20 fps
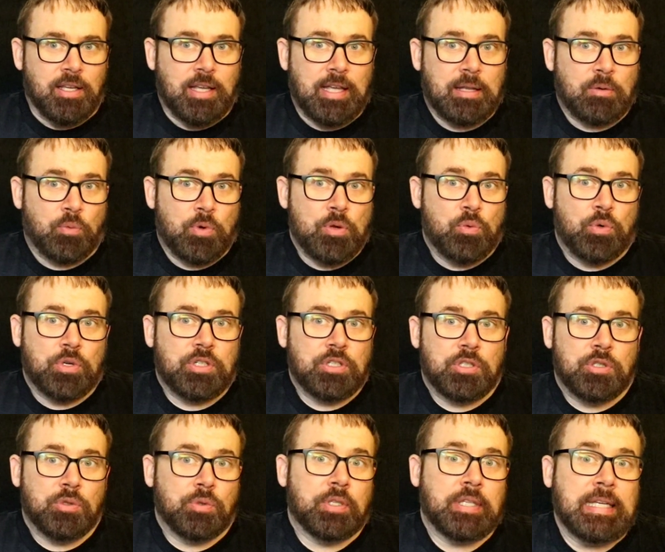And we
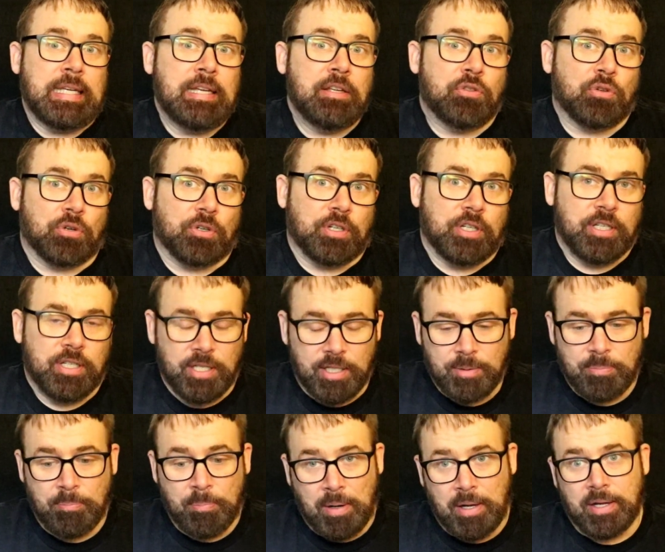wouldn't do it either,
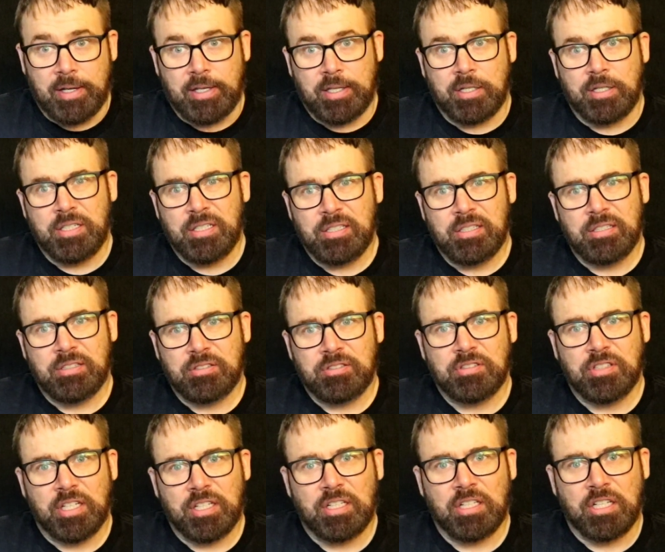but
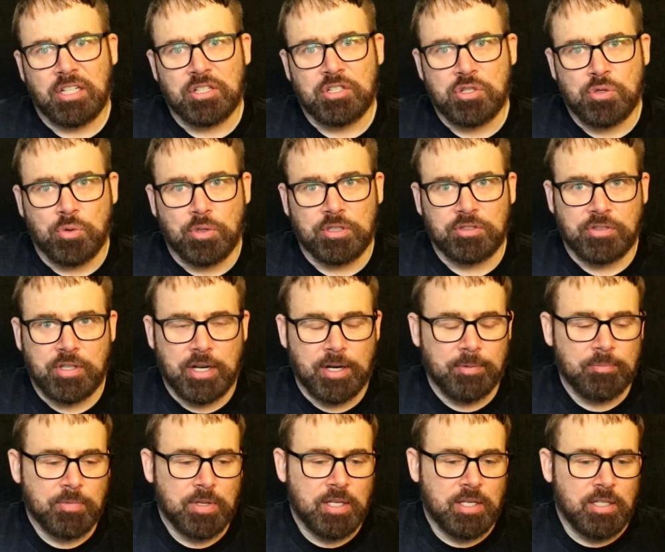there's not a lot of choice
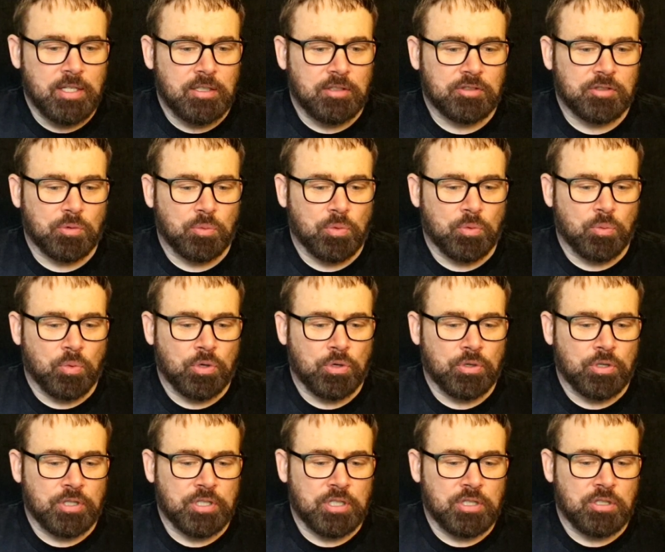there. So we're
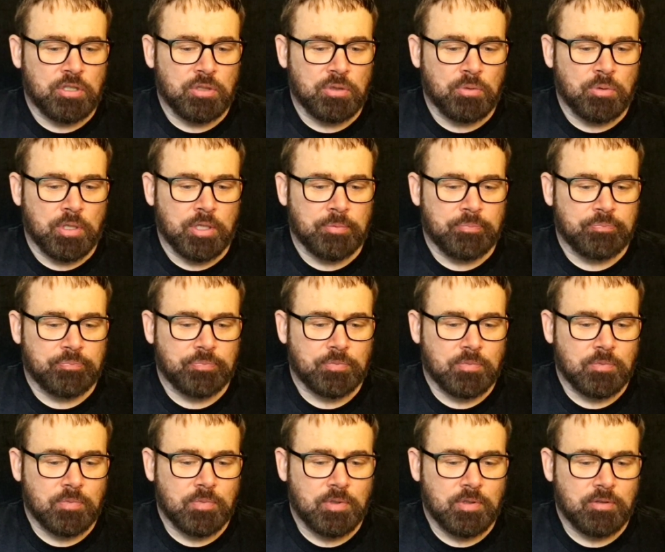going to need to
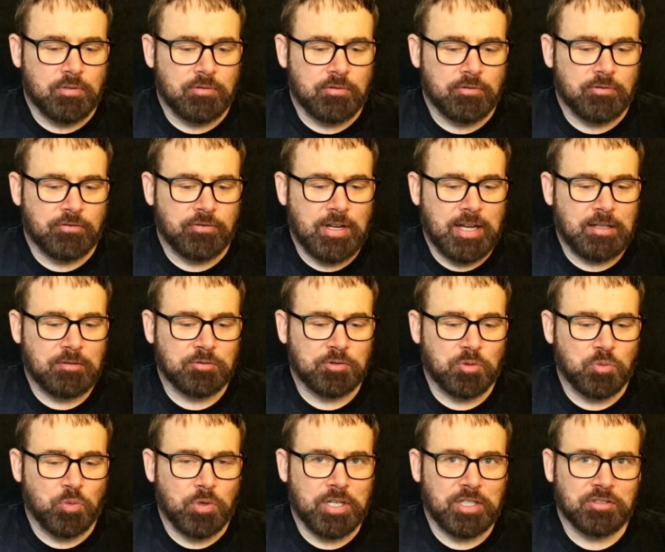find
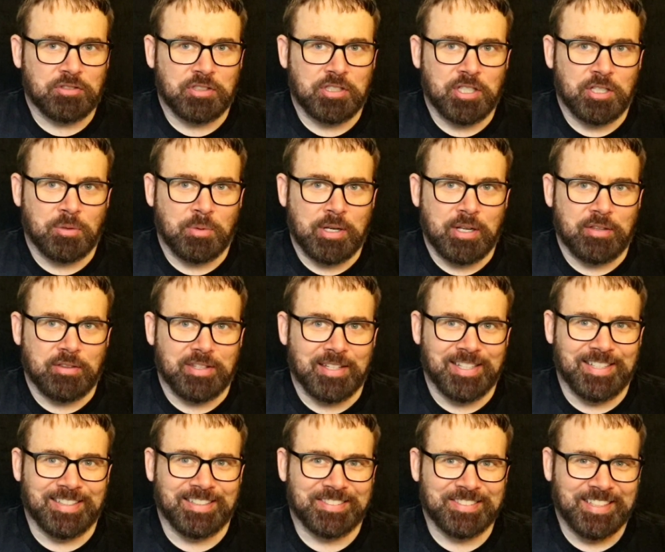some ways to get around
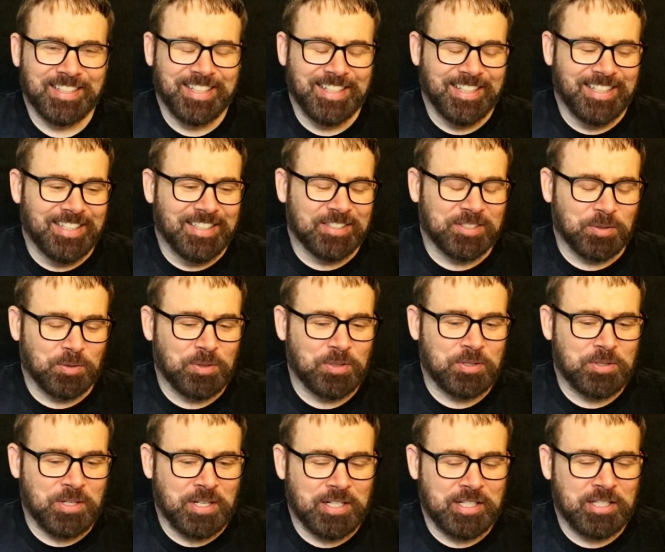this. So we're
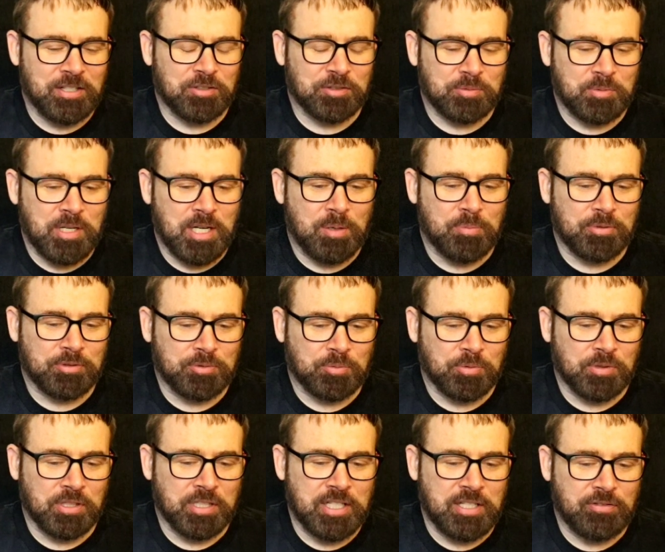going to try to get her some help and
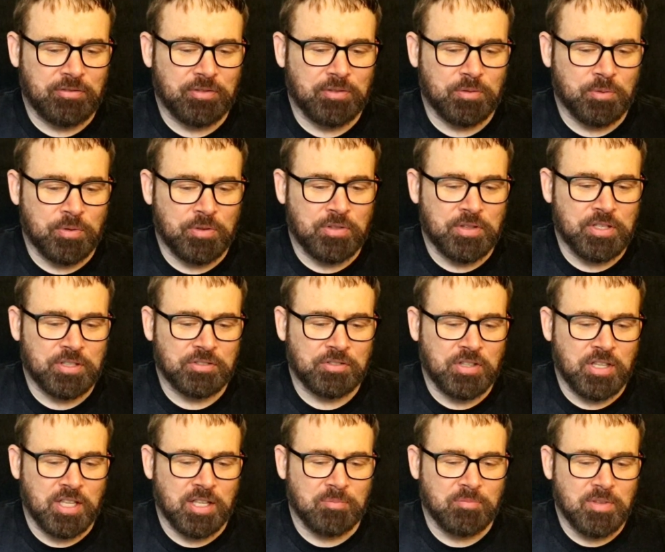some relief with this
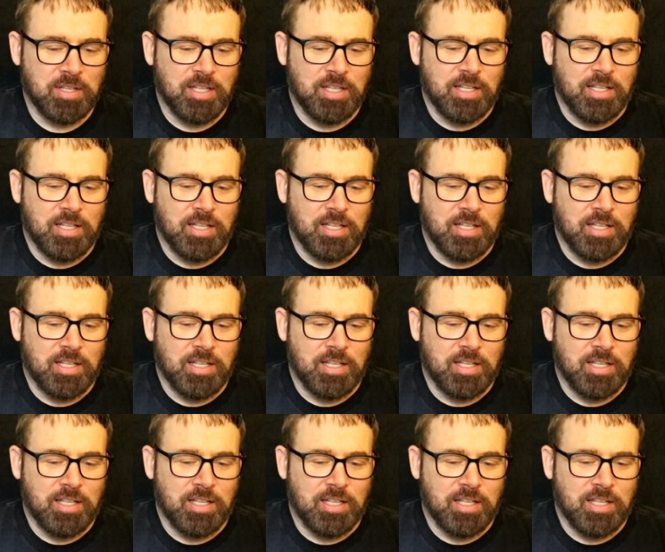thing.